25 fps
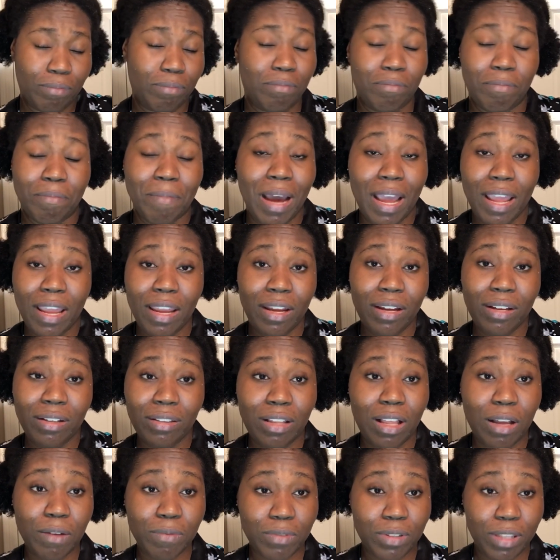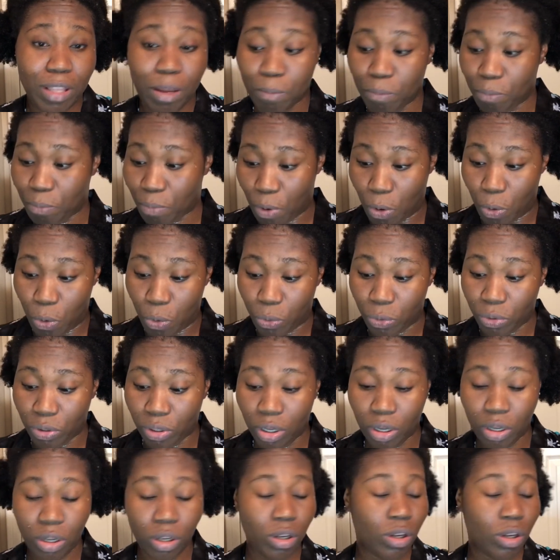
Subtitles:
my hair loves them both,